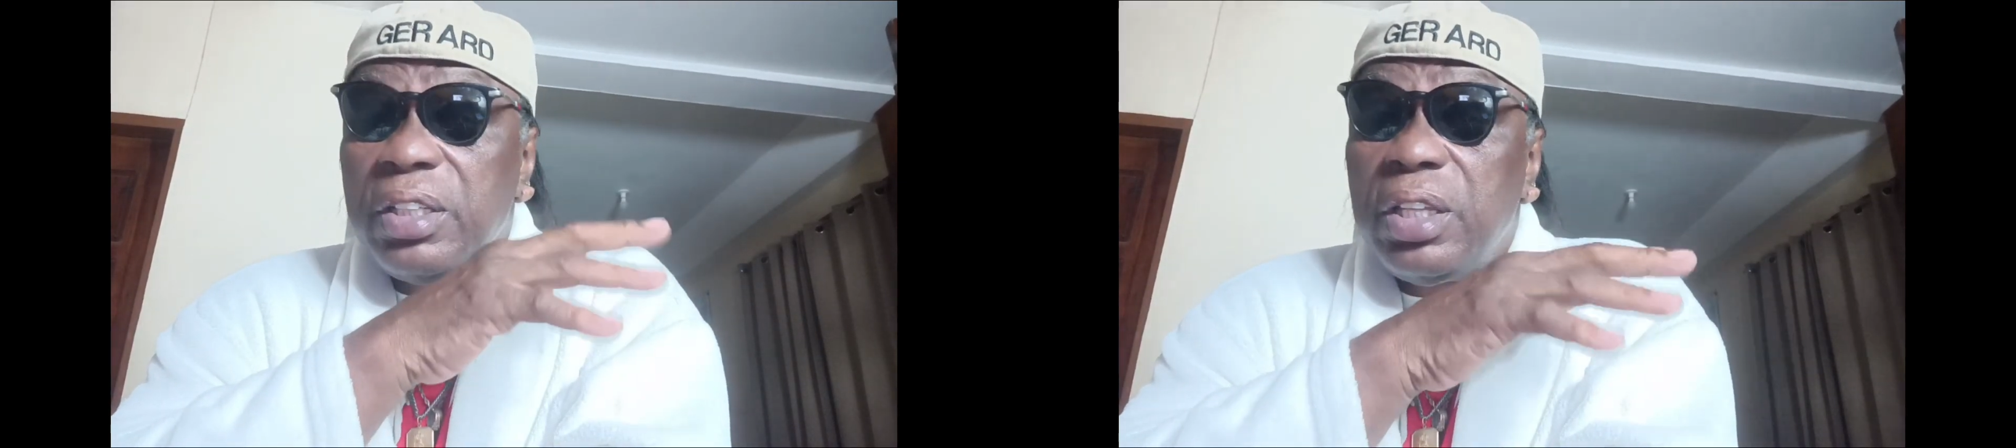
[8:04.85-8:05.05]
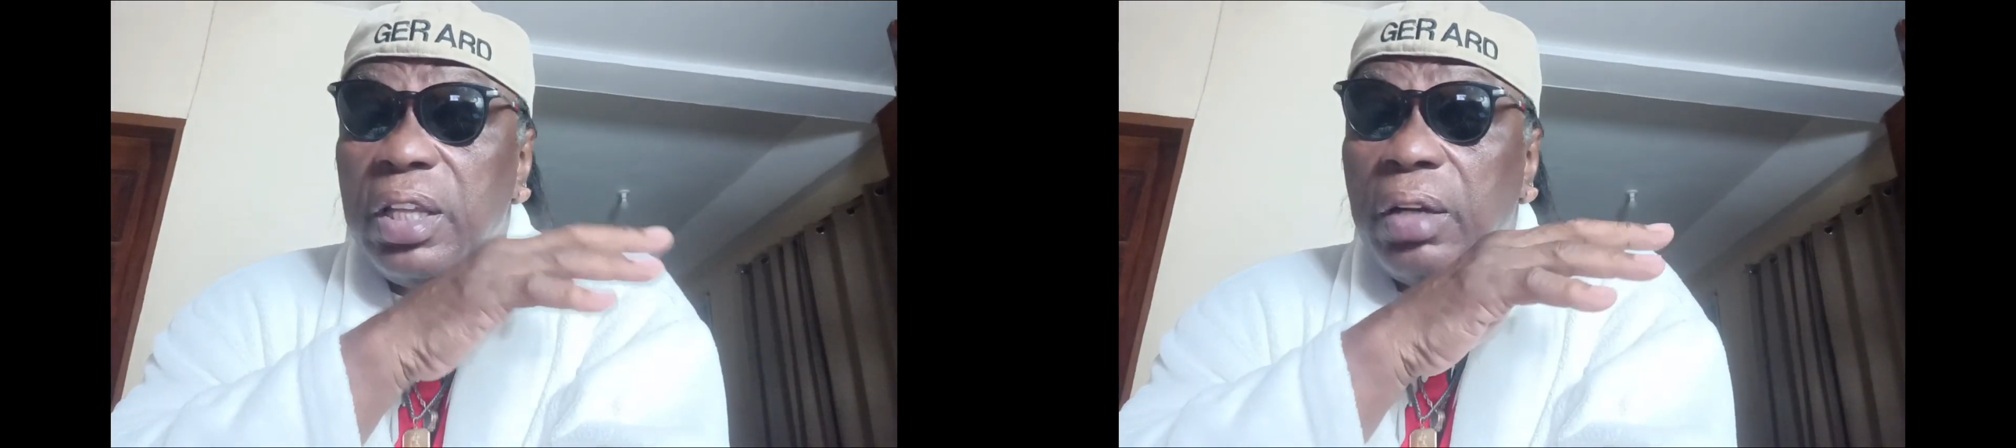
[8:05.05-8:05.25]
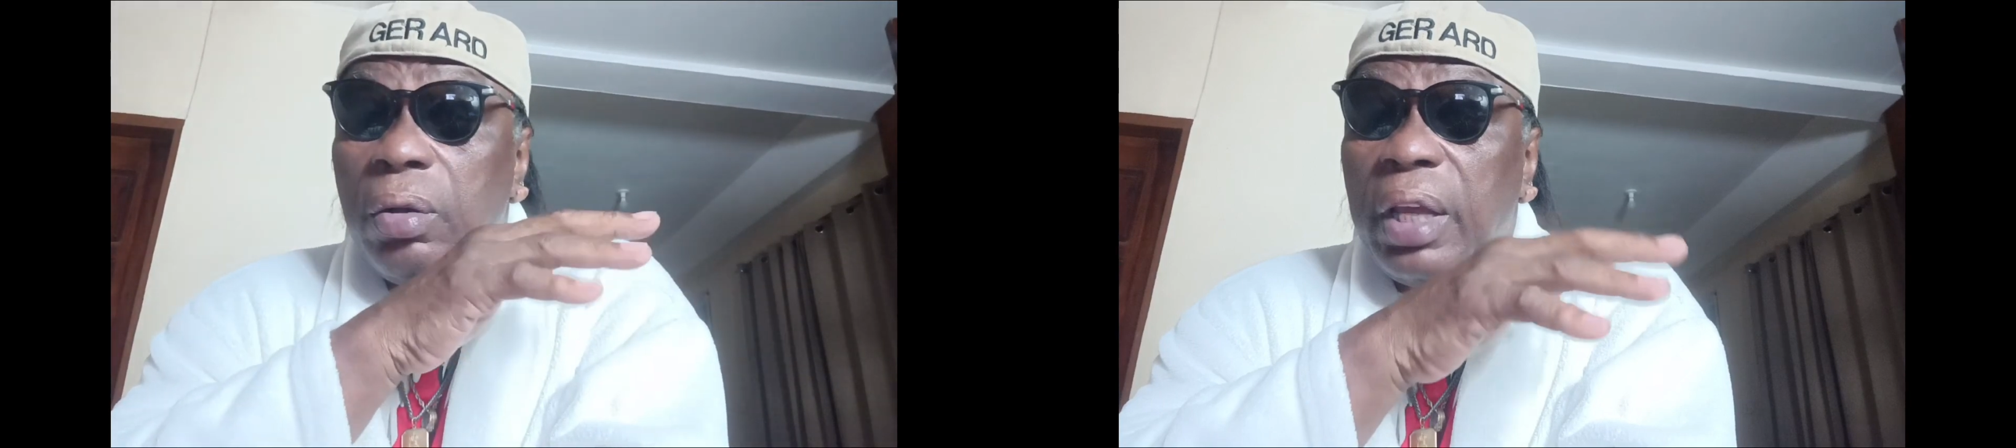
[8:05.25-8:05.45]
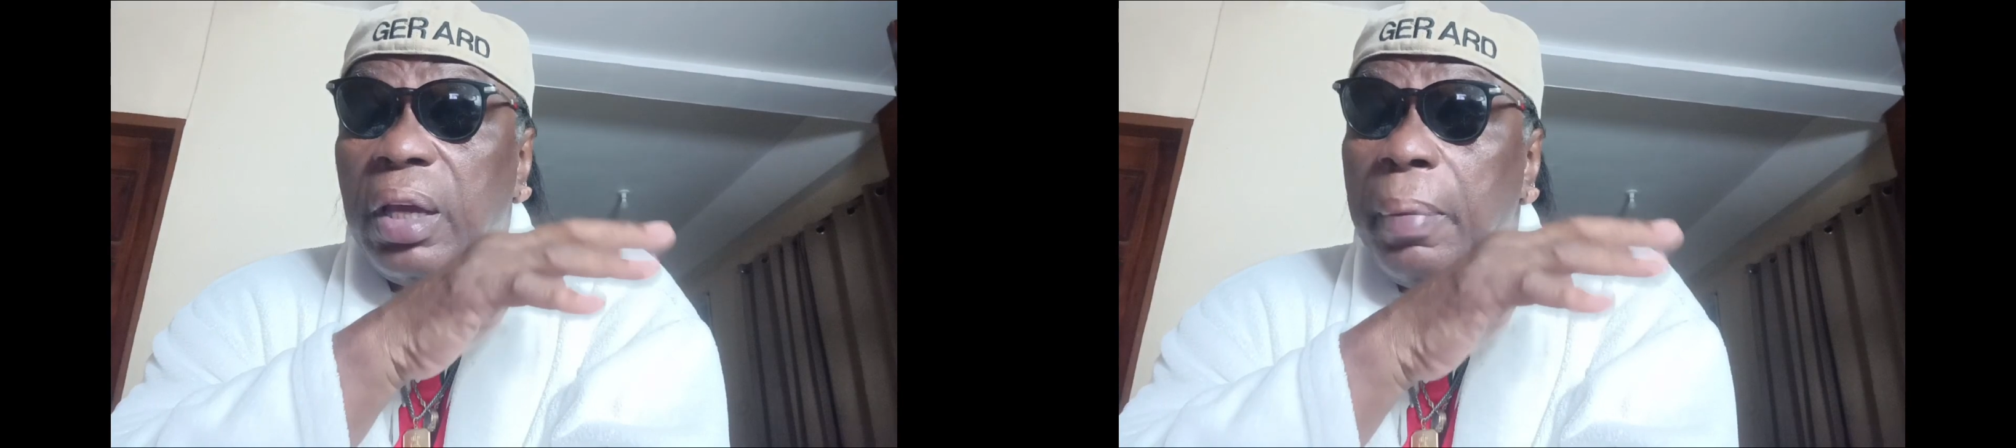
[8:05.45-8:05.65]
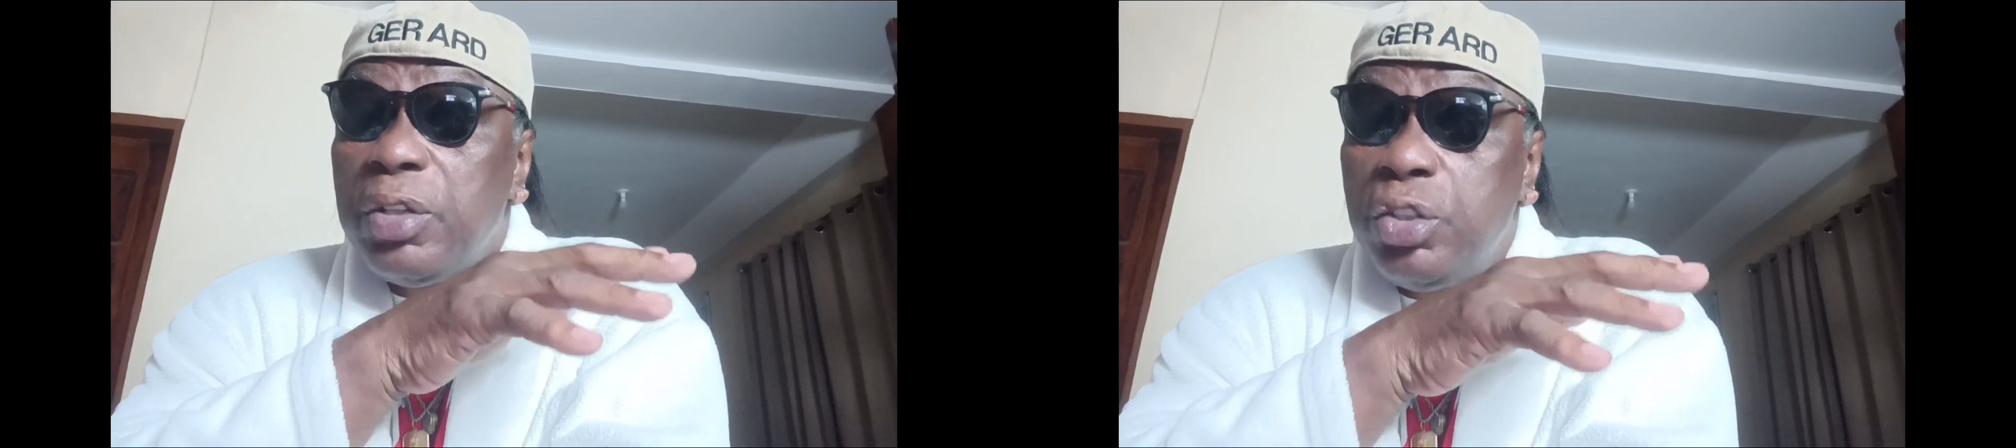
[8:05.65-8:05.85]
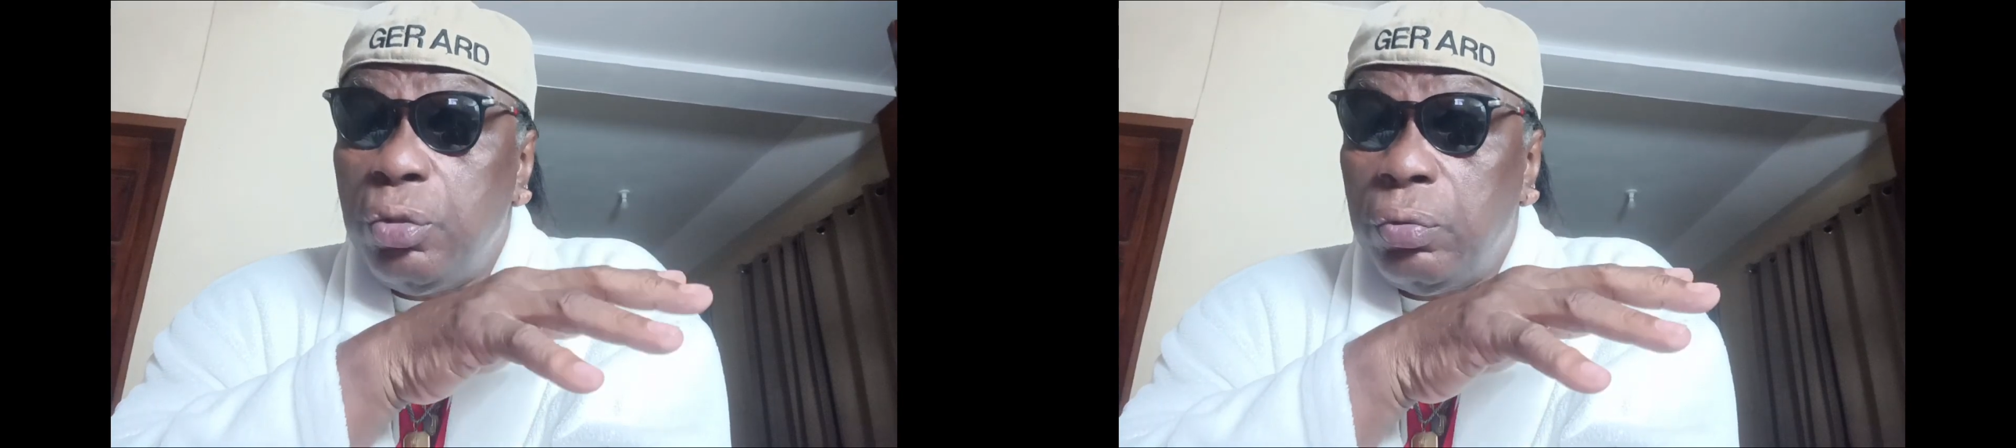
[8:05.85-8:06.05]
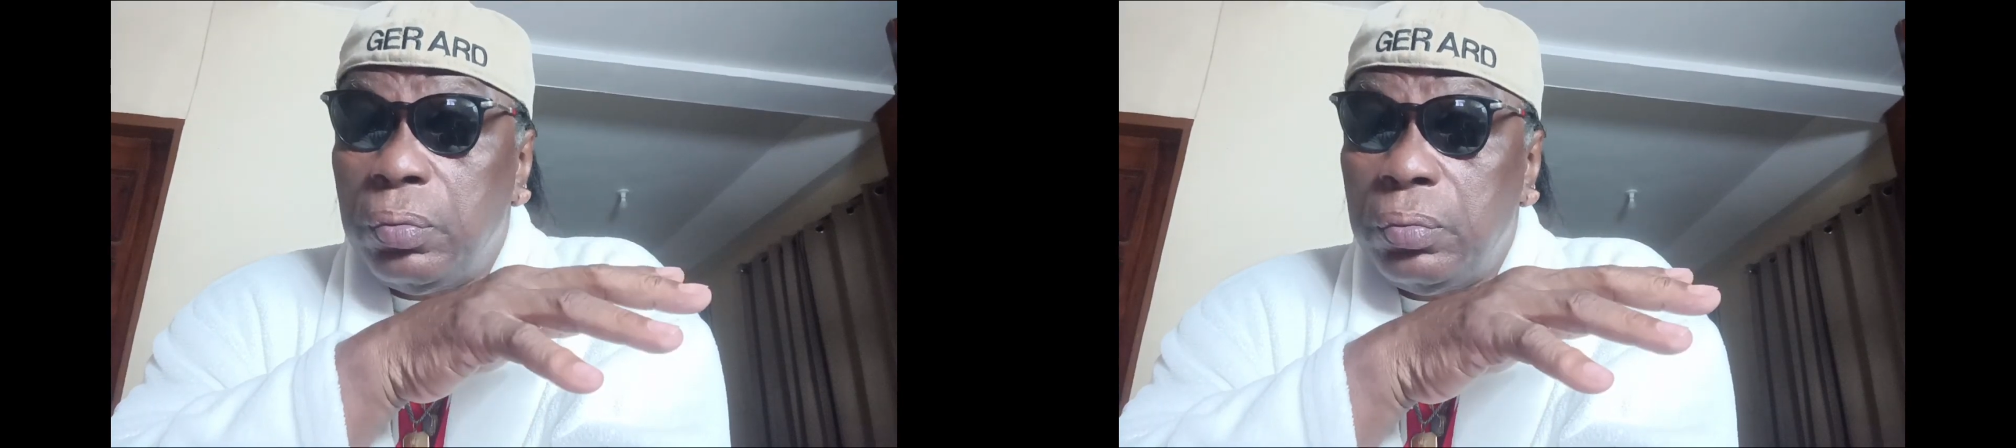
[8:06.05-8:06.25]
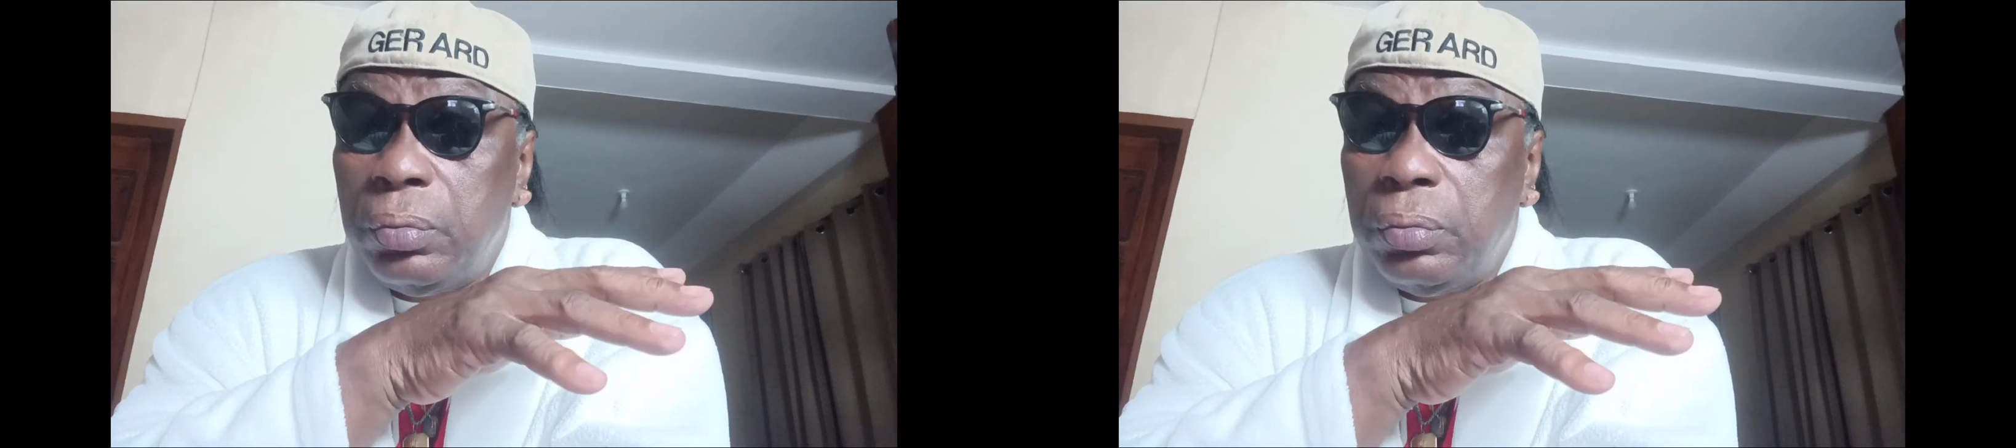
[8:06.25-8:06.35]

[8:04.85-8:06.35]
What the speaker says: that they don't like about you.